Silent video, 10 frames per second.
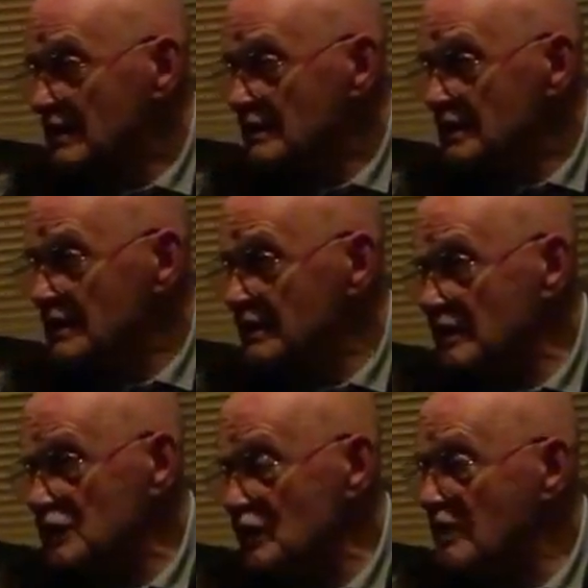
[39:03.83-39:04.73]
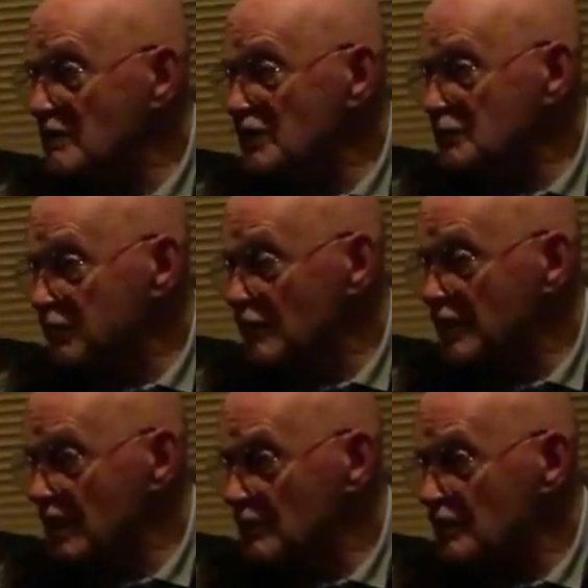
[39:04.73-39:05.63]
Because I did a 20-minute
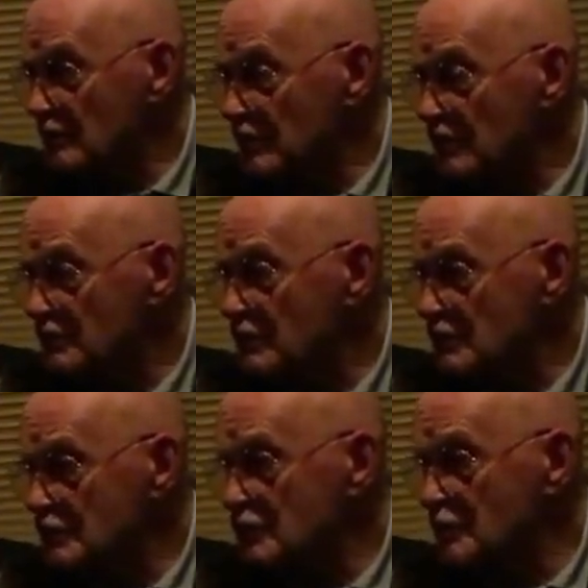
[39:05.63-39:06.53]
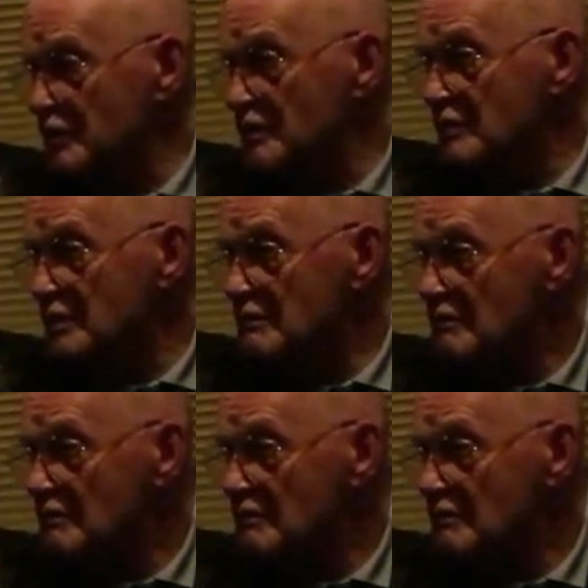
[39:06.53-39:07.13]
spot there with them. So it was superb.